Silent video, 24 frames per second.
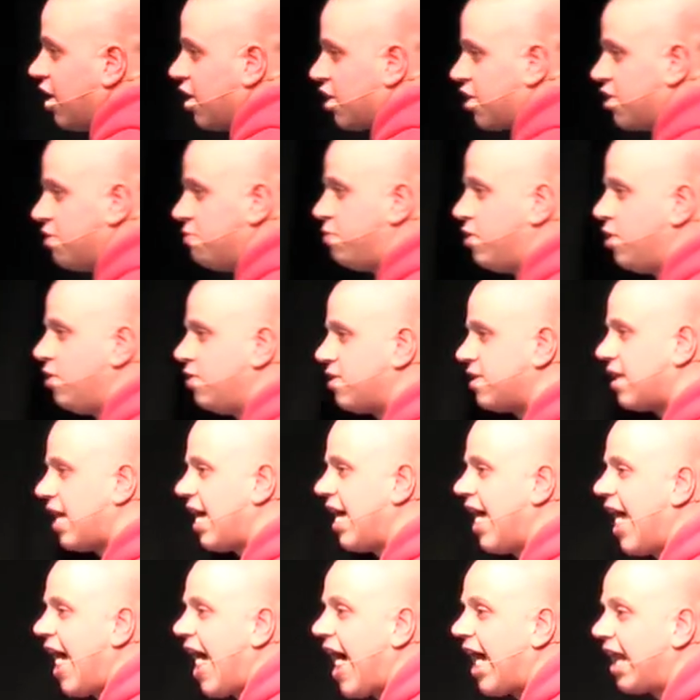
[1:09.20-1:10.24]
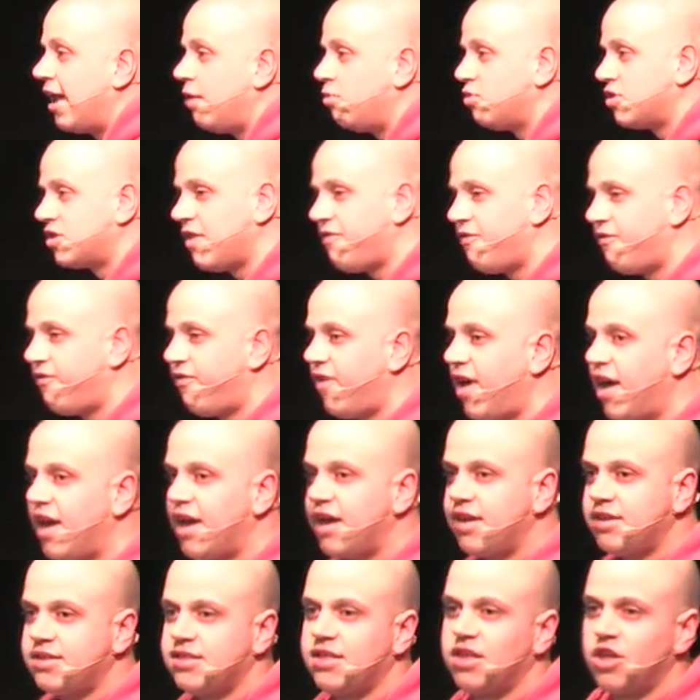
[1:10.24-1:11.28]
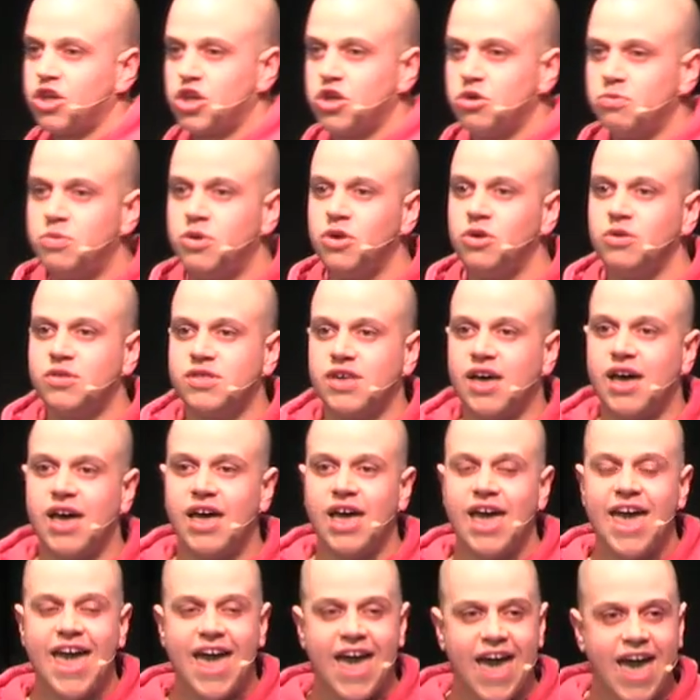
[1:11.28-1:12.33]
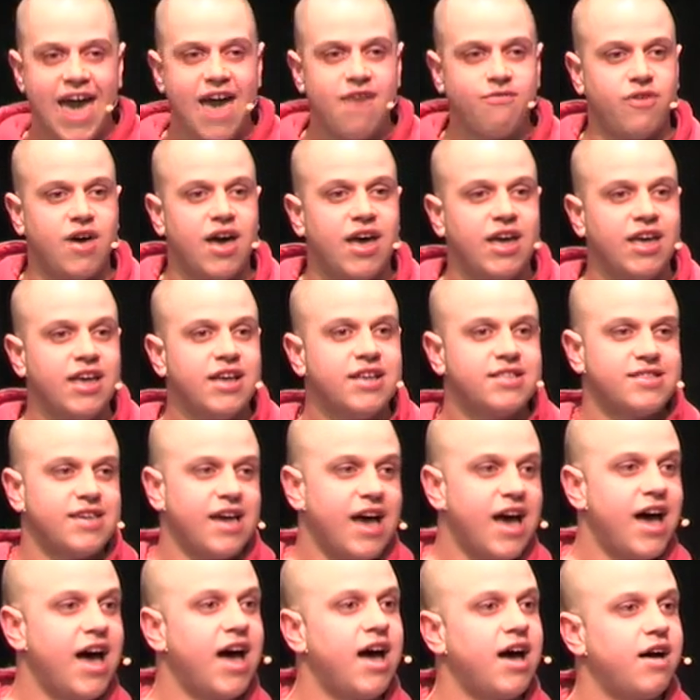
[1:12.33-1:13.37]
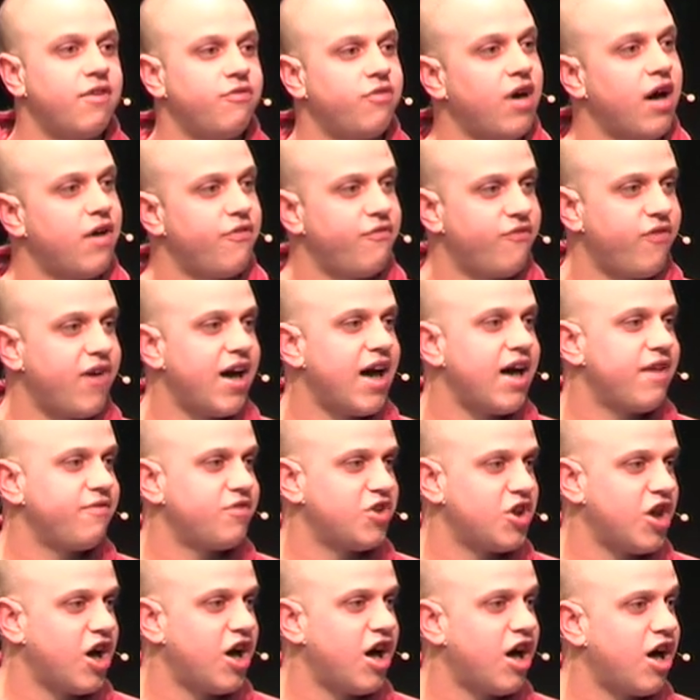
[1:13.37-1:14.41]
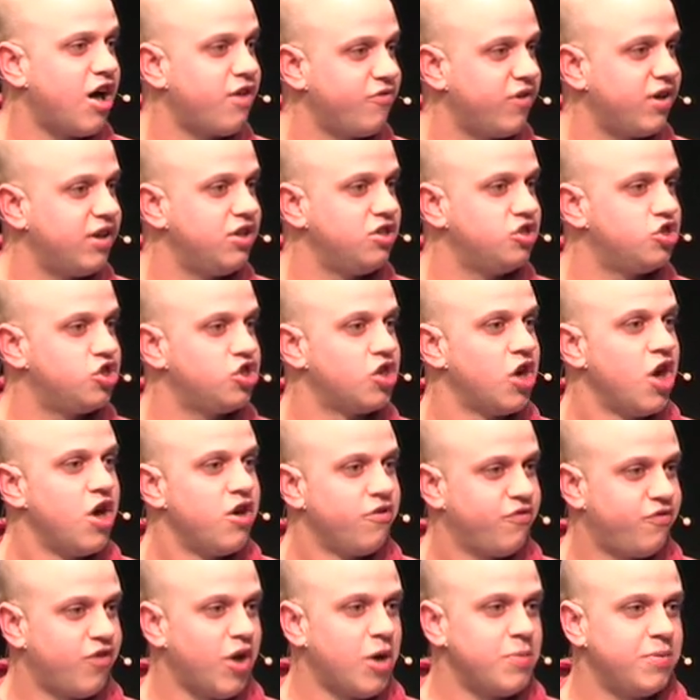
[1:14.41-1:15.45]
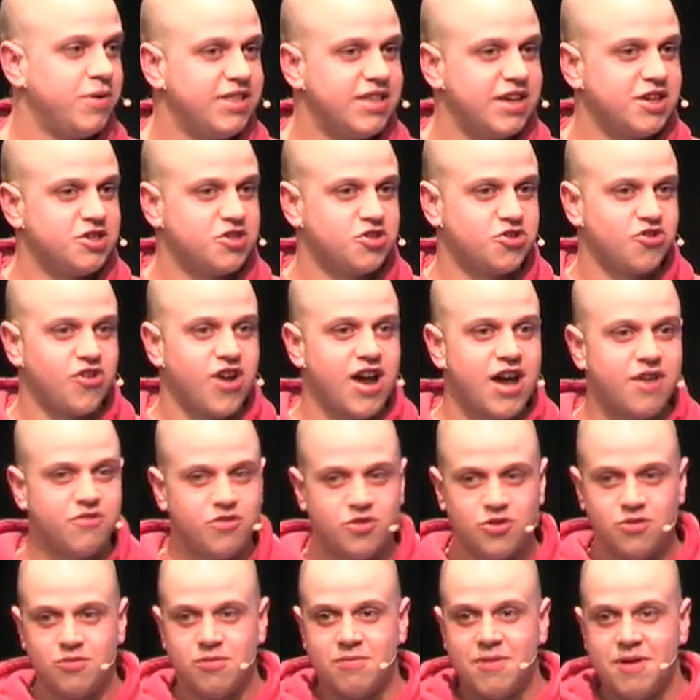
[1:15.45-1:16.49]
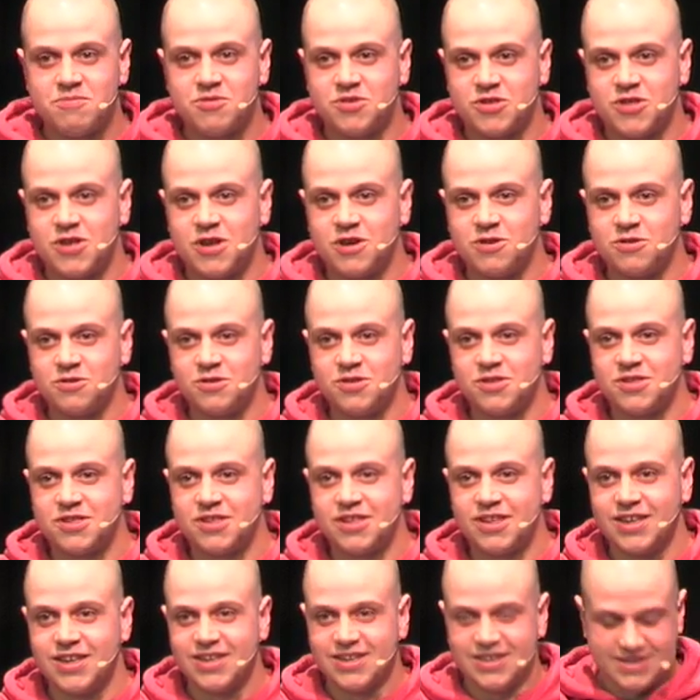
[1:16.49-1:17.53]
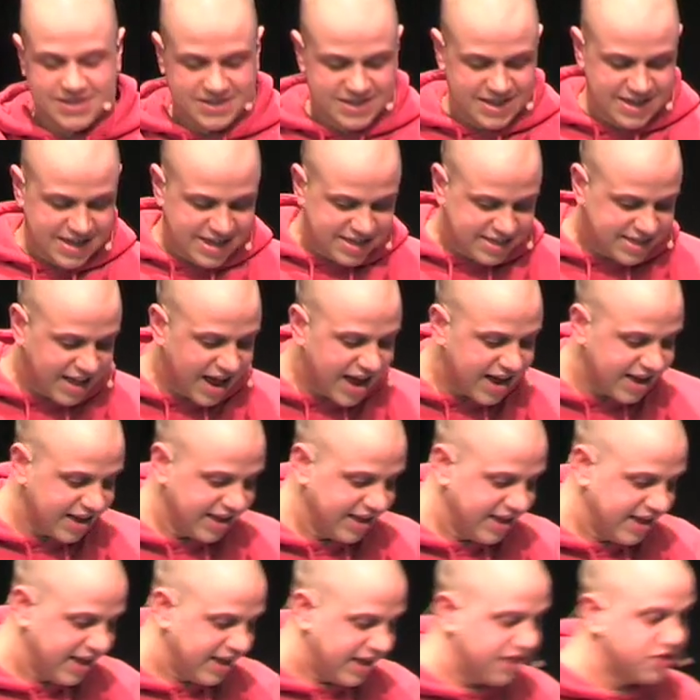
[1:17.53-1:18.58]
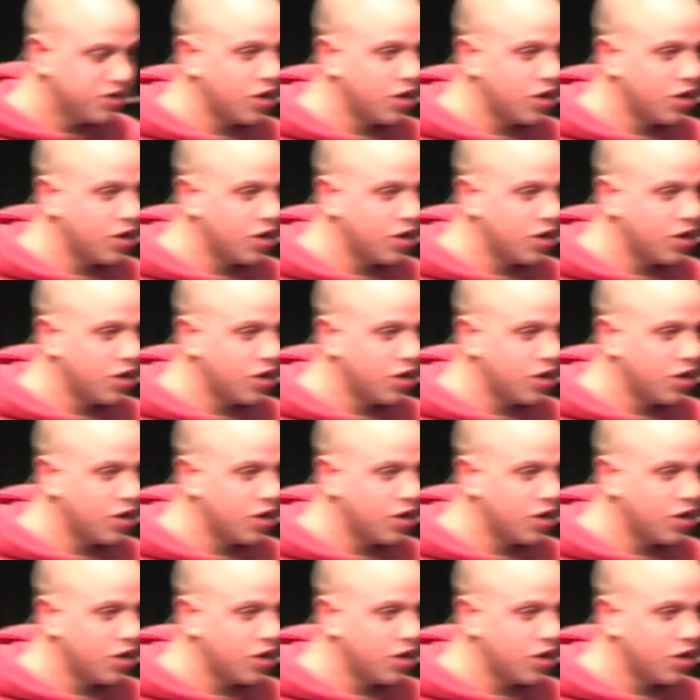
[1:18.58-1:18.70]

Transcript: computer, and it was the first computer ever to have a 5.5-inch floppy disk drive. Who remembers those? That is